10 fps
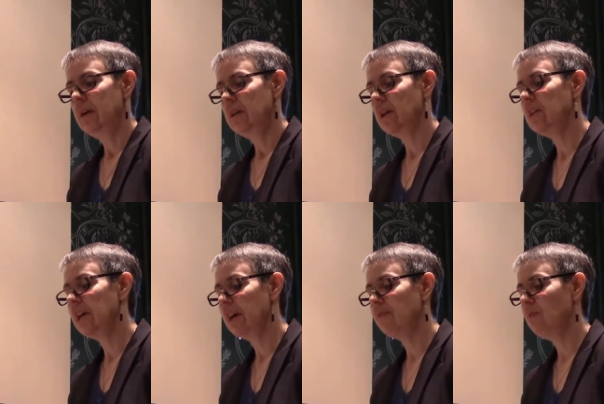The
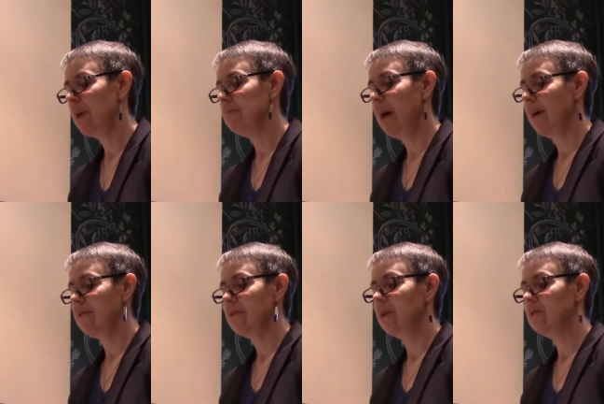click of a wet
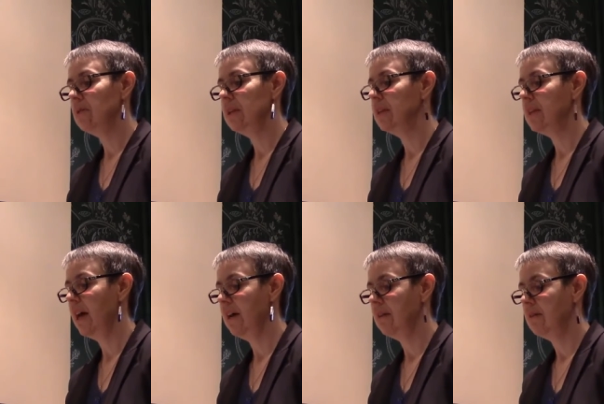mouth thundered in his
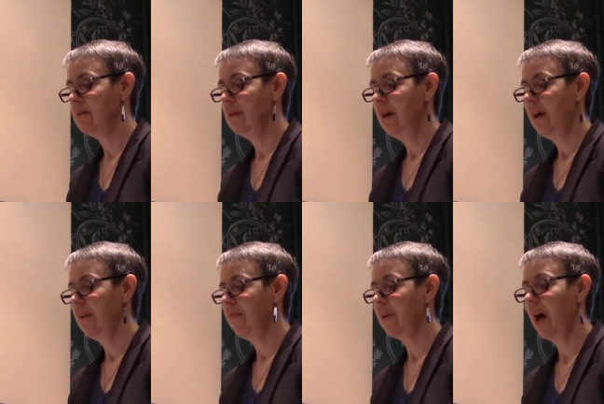head, and he
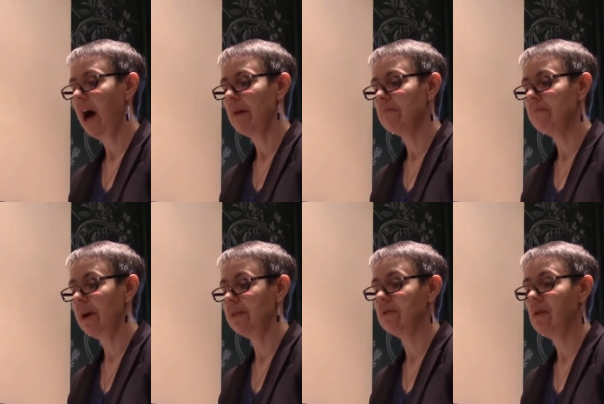felt hot
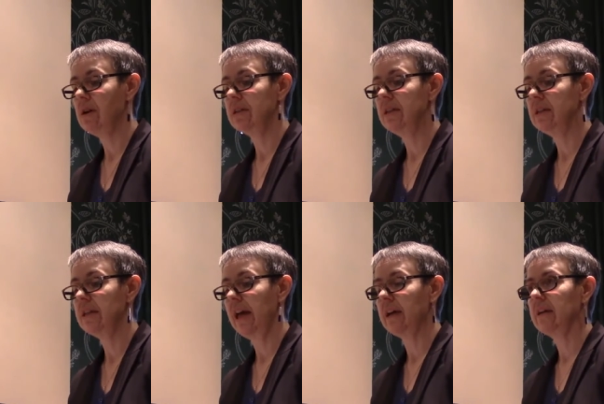breath across his
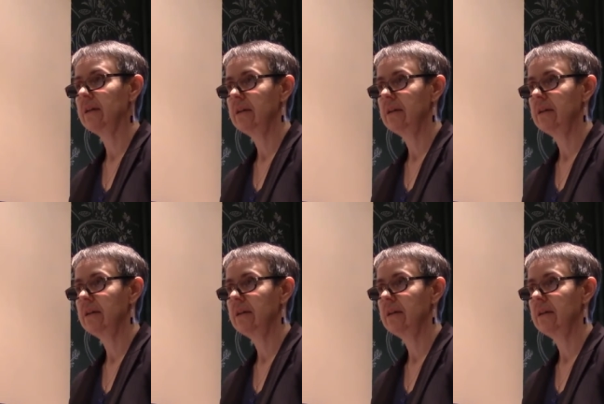neck.